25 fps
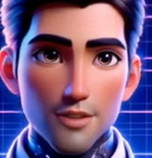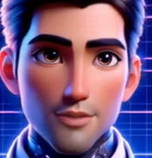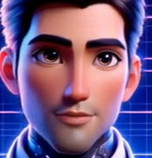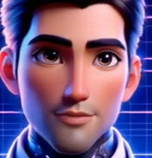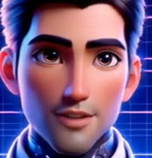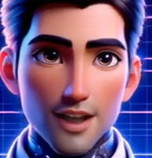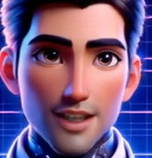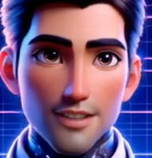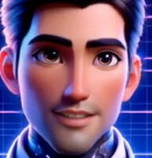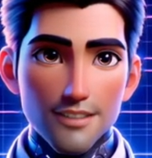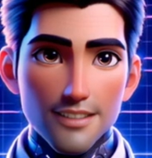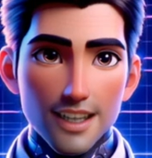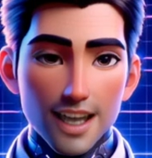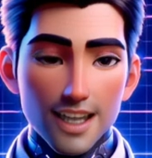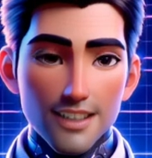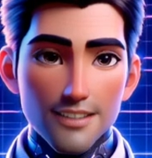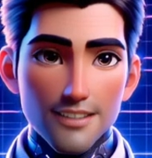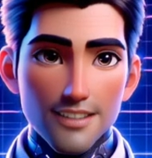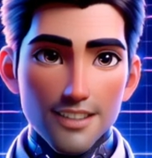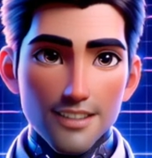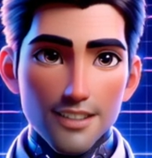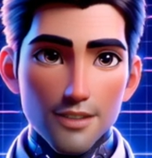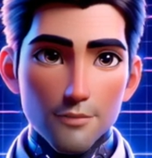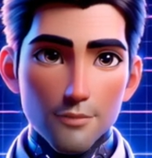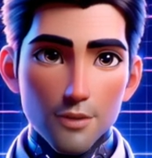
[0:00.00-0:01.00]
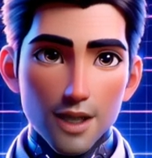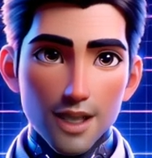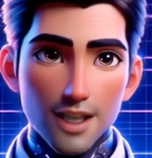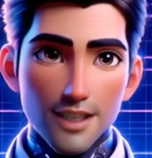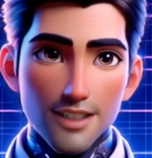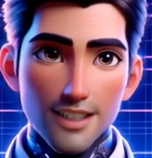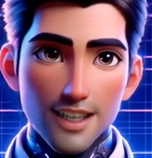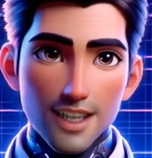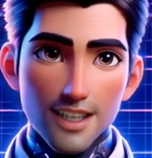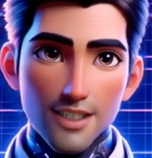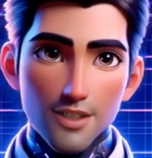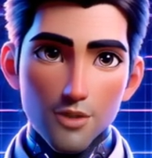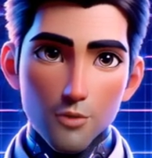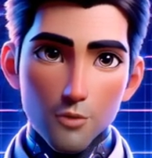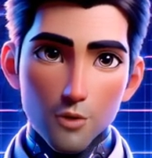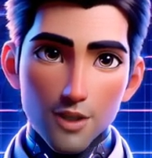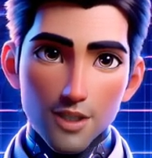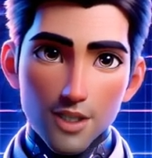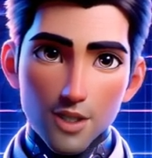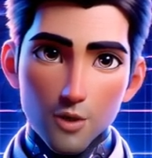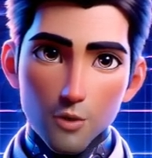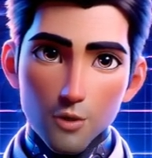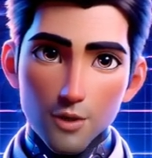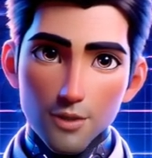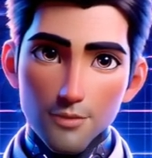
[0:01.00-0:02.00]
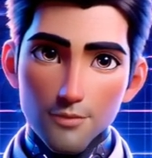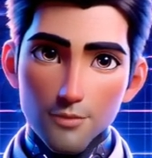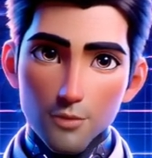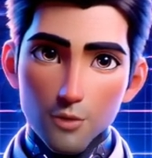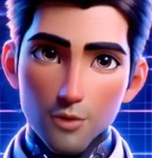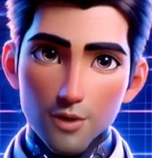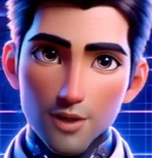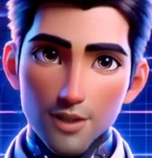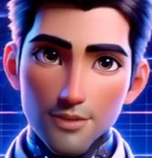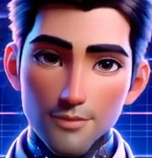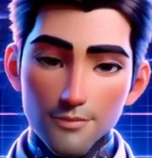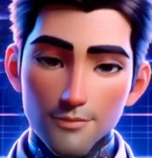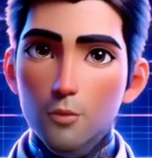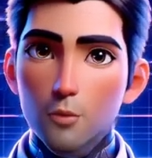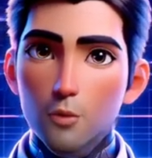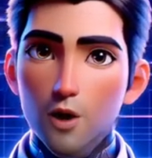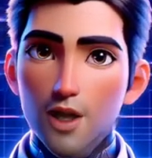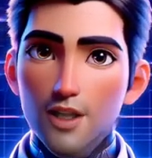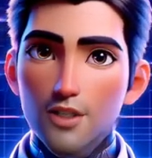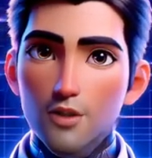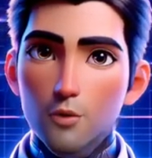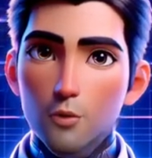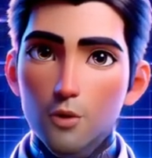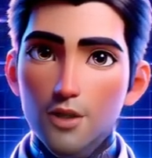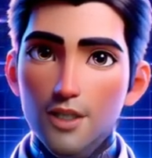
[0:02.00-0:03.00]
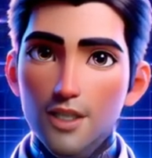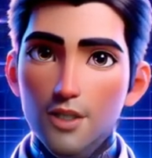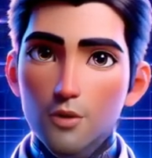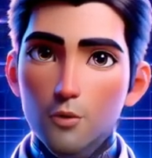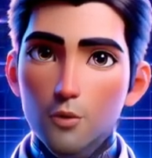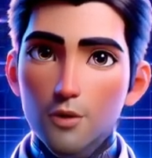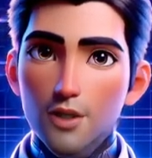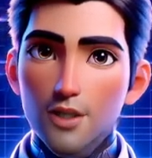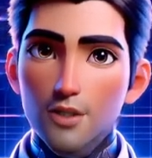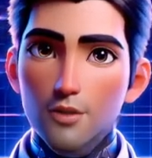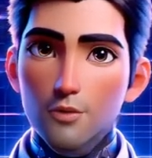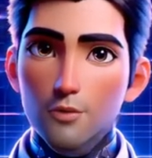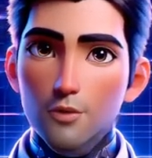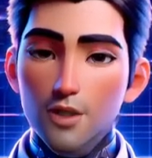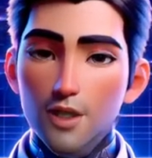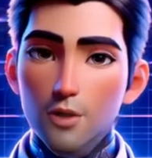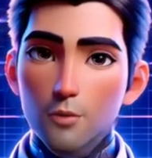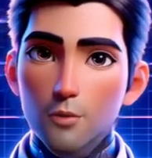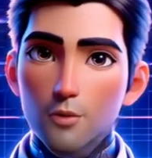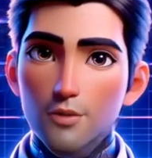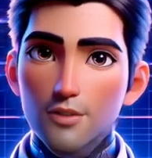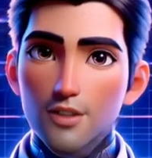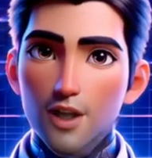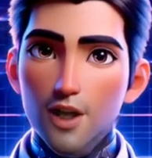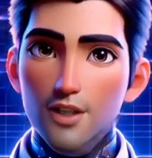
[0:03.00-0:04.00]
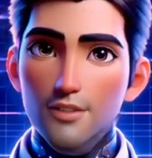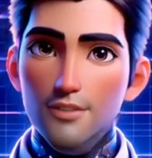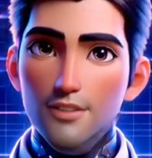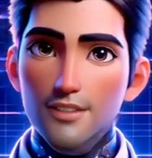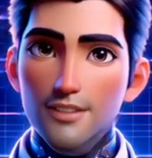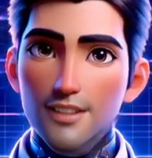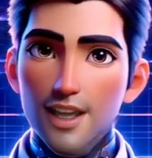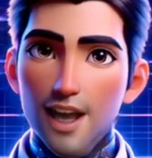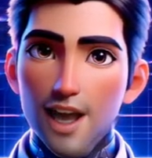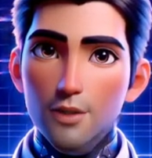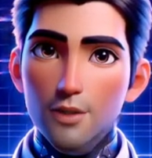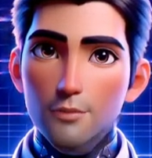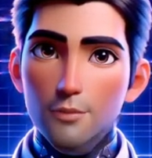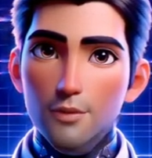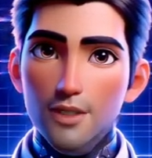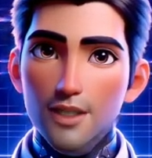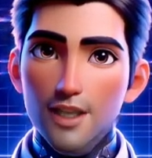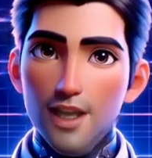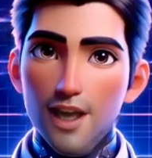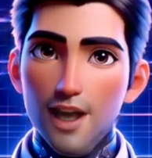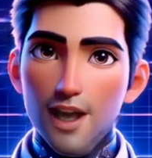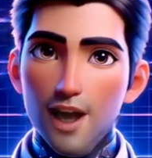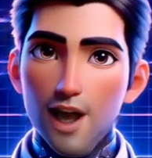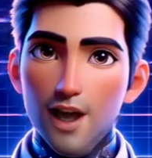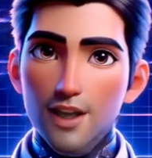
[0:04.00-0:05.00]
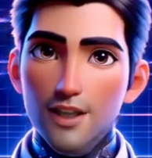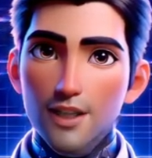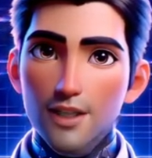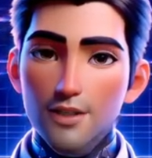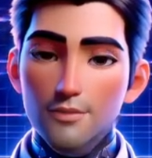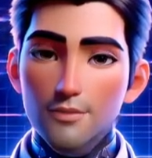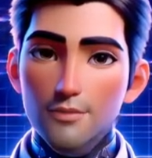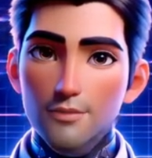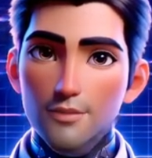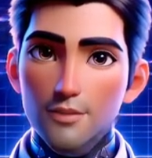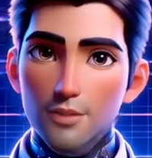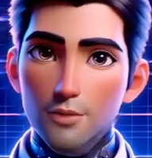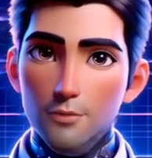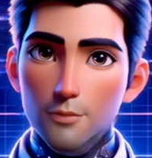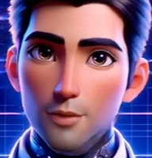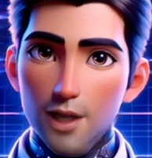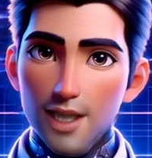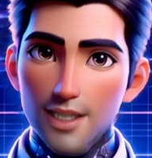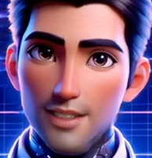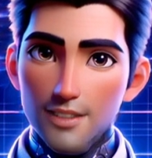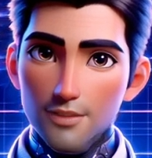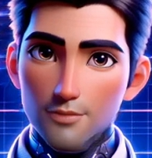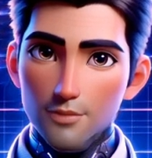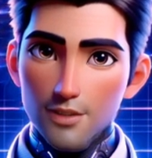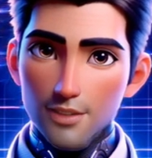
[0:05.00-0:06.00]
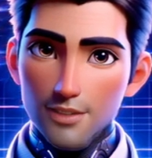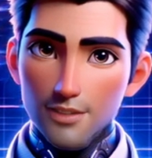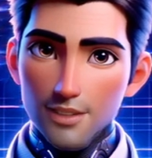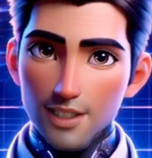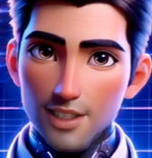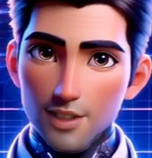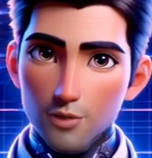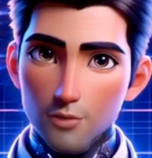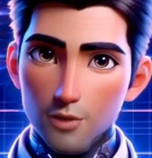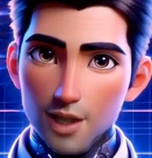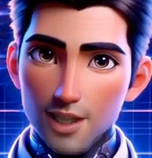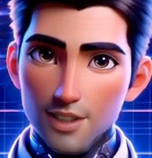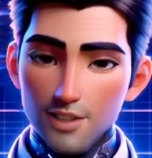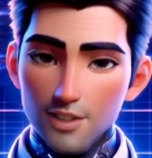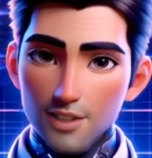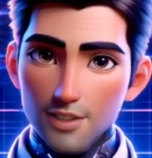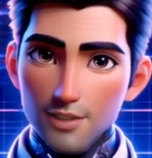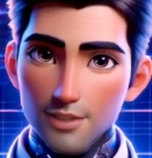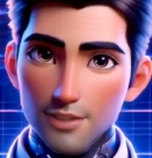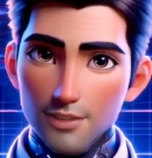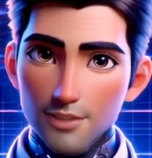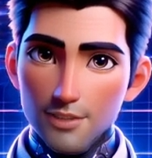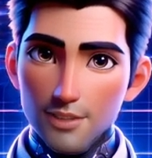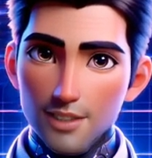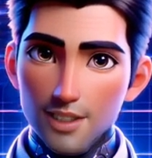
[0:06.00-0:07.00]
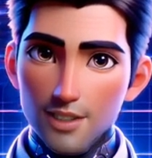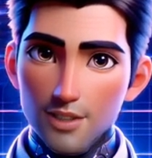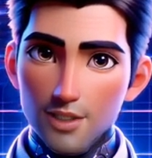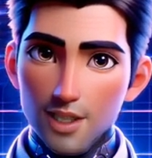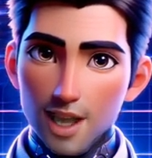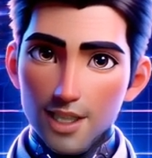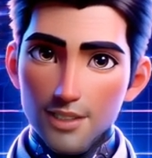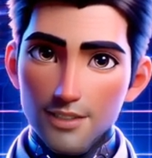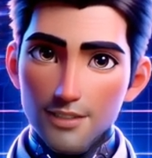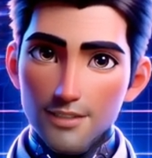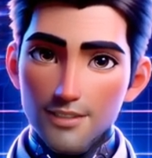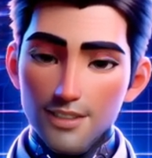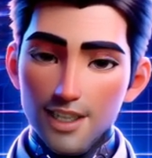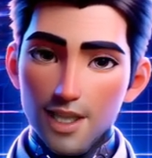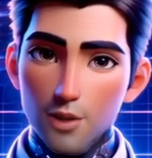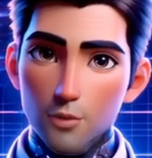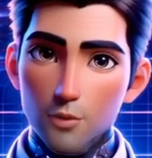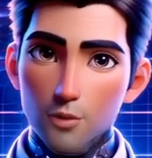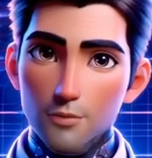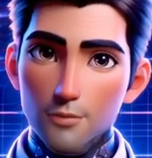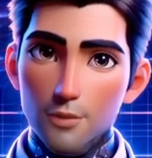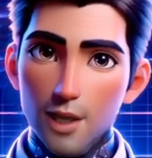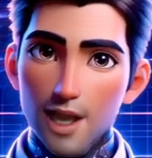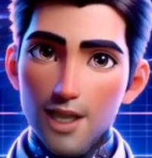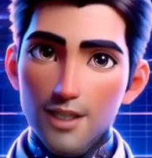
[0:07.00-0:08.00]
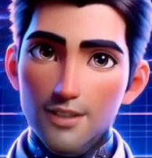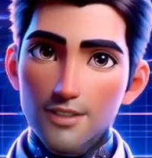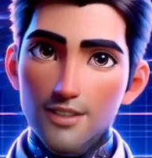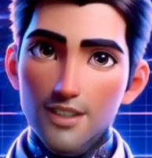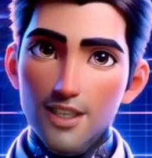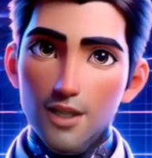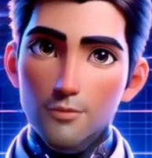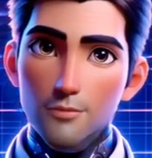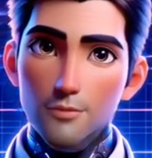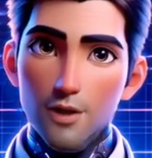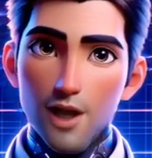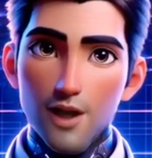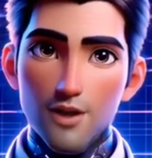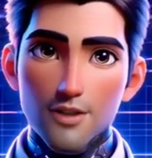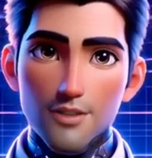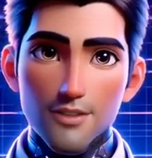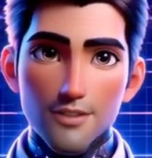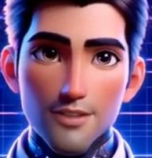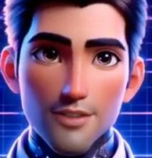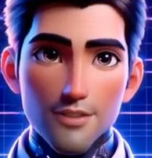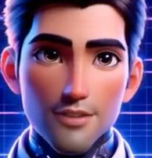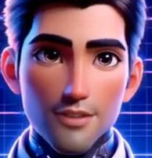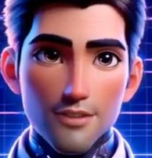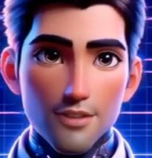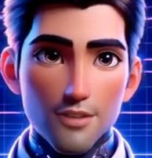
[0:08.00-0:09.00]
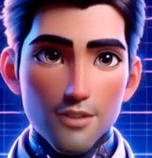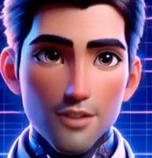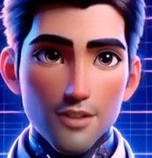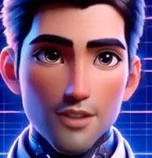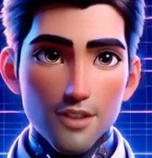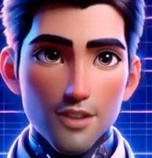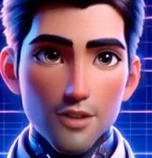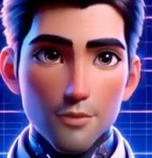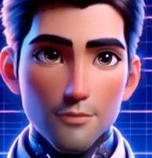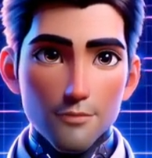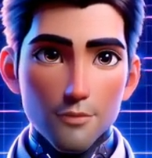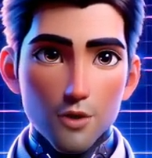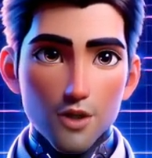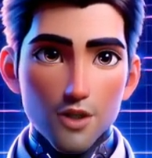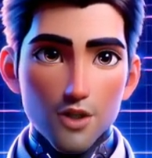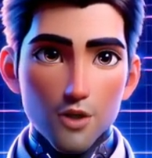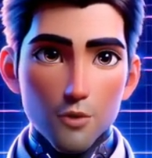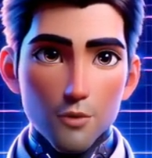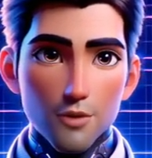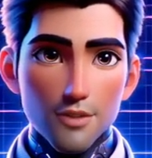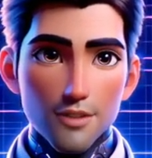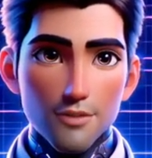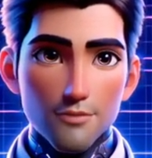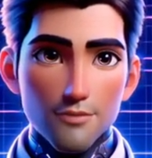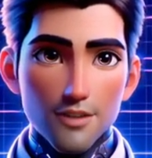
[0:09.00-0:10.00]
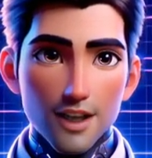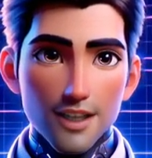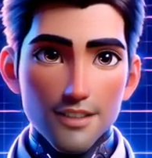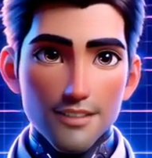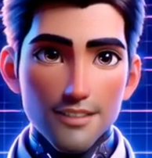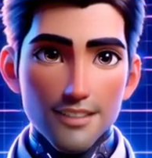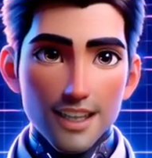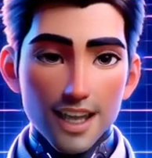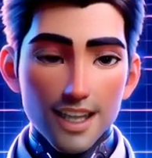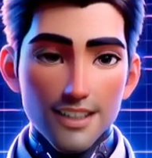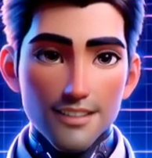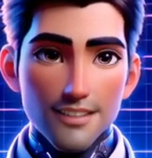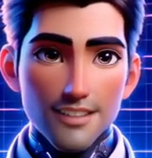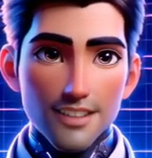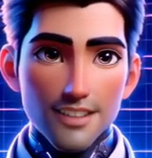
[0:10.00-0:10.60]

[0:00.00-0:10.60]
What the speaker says: as ChatGPT focuses on text translation, into ChatGPT, and ask it to translate the document or webpage into English. After adjusting the formatting slightly and ensuring